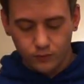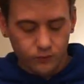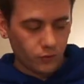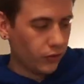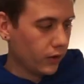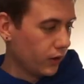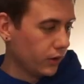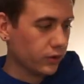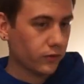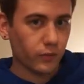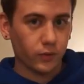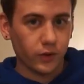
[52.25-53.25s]
So then I
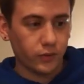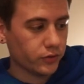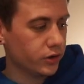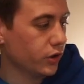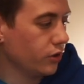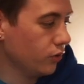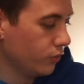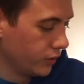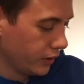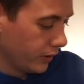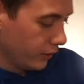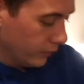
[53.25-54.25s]
just want to show
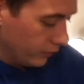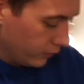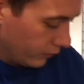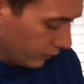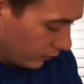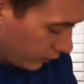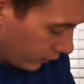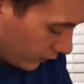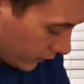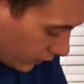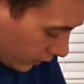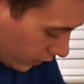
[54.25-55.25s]
what else
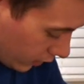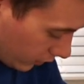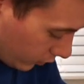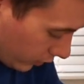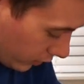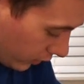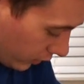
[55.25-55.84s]
is going to come with